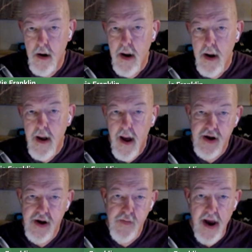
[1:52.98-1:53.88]

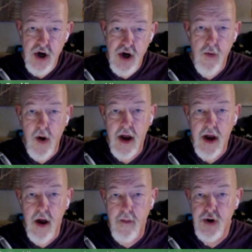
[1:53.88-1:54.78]
especially when it
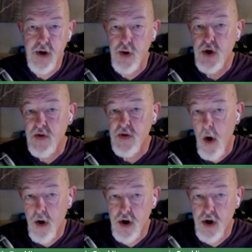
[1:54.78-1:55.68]
comes to smaller
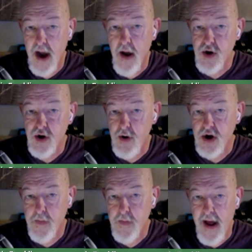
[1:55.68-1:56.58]
towns,
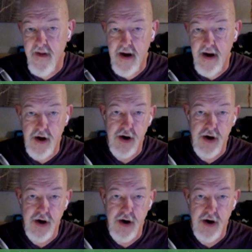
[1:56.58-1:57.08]
municipalities,